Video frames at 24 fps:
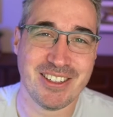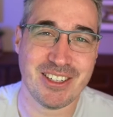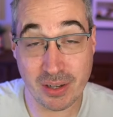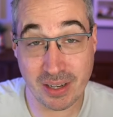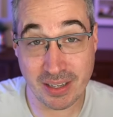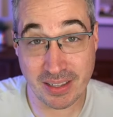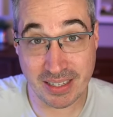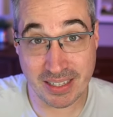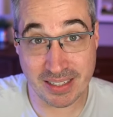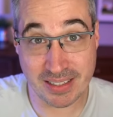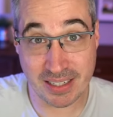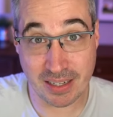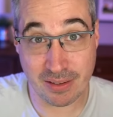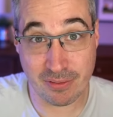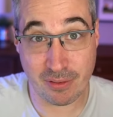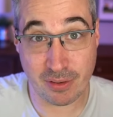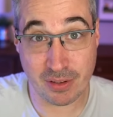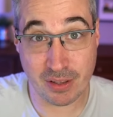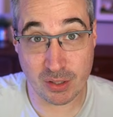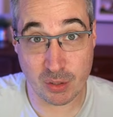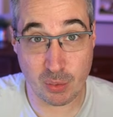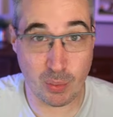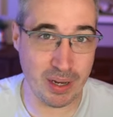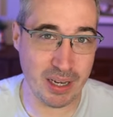So yeah, that's
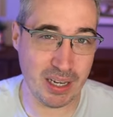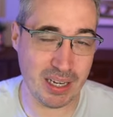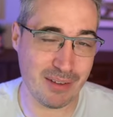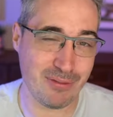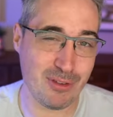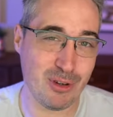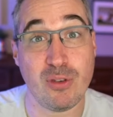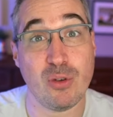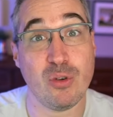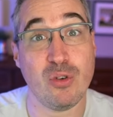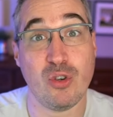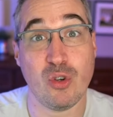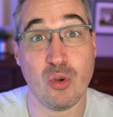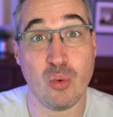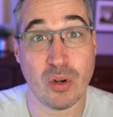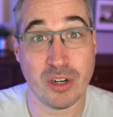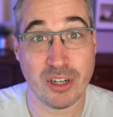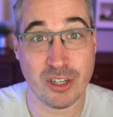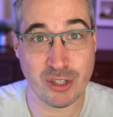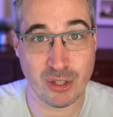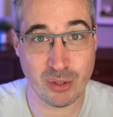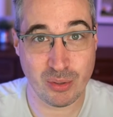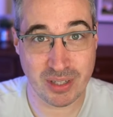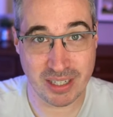for this week. If you do
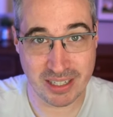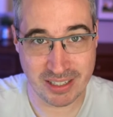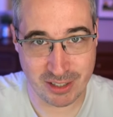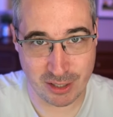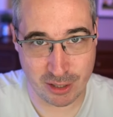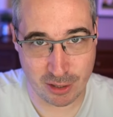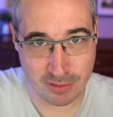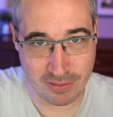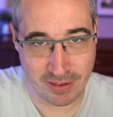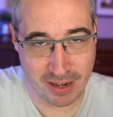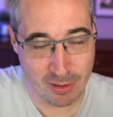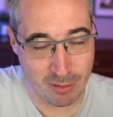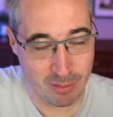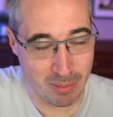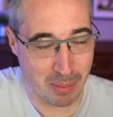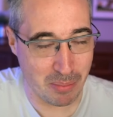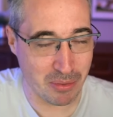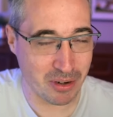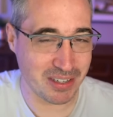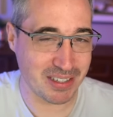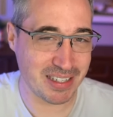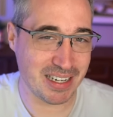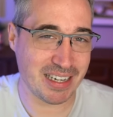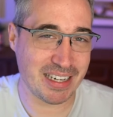want to do that survey,
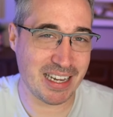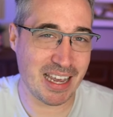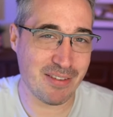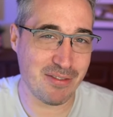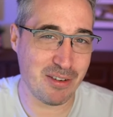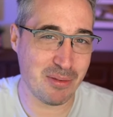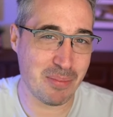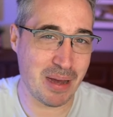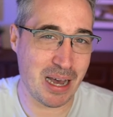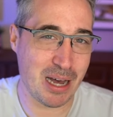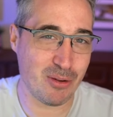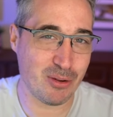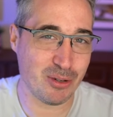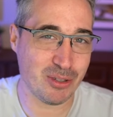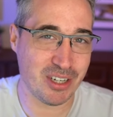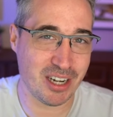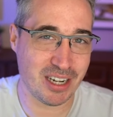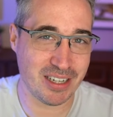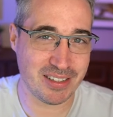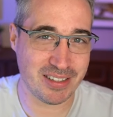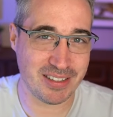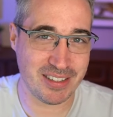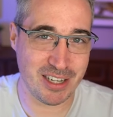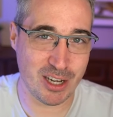remember it's at
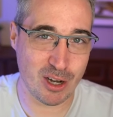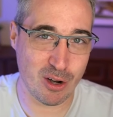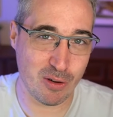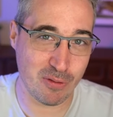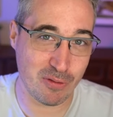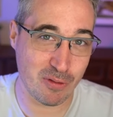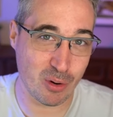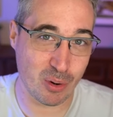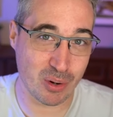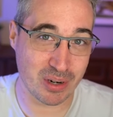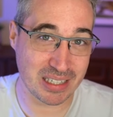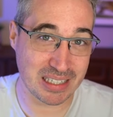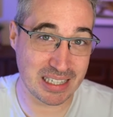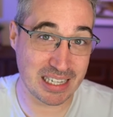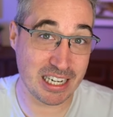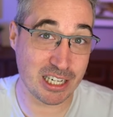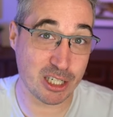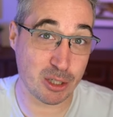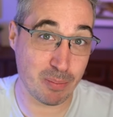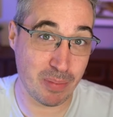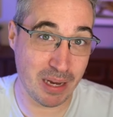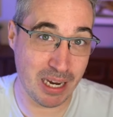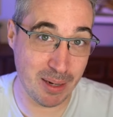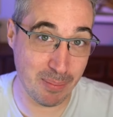kevinpowell.co forward
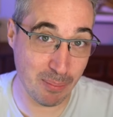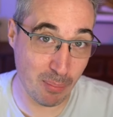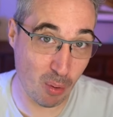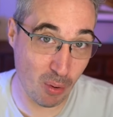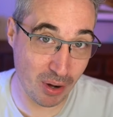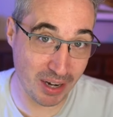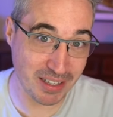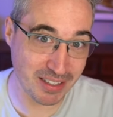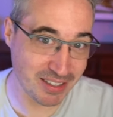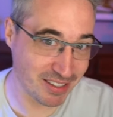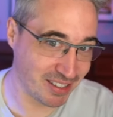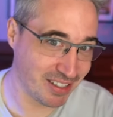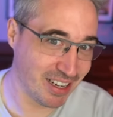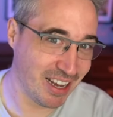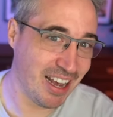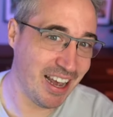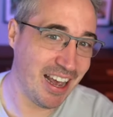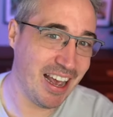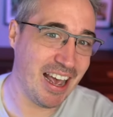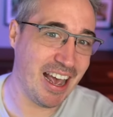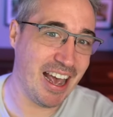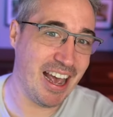slash pain points.